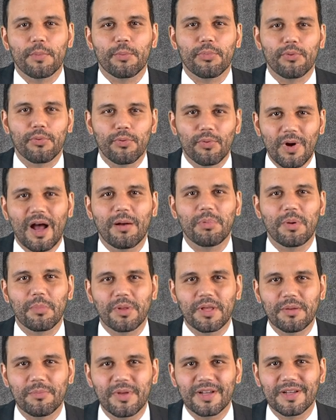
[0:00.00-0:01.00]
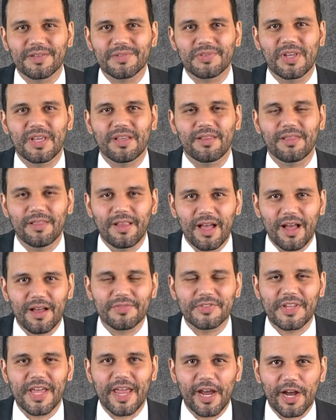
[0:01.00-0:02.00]
probably because he
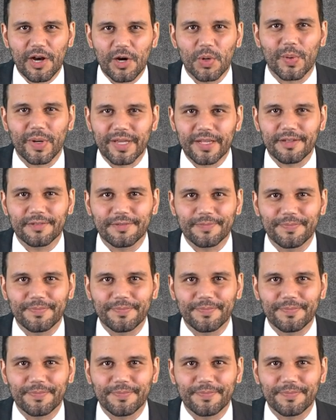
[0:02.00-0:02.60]
loves heroin.